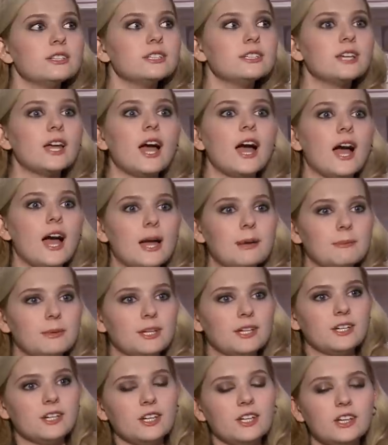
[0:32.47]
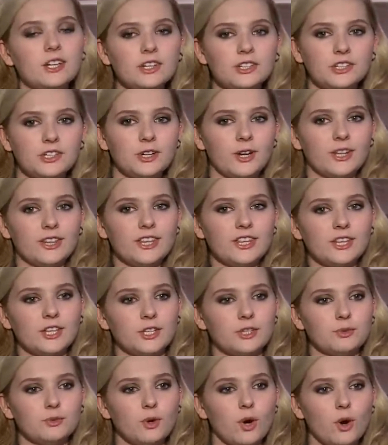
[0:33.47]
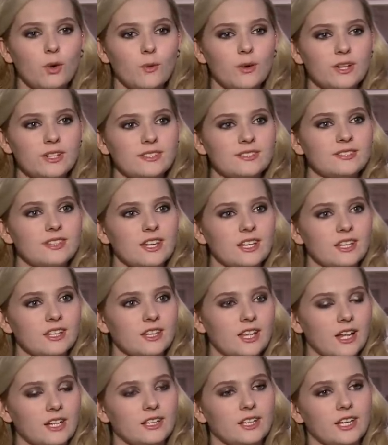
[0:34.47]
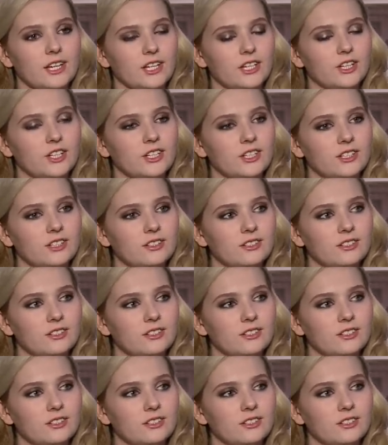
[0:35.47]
Yeah, I mean, you know, I think that you always think that like,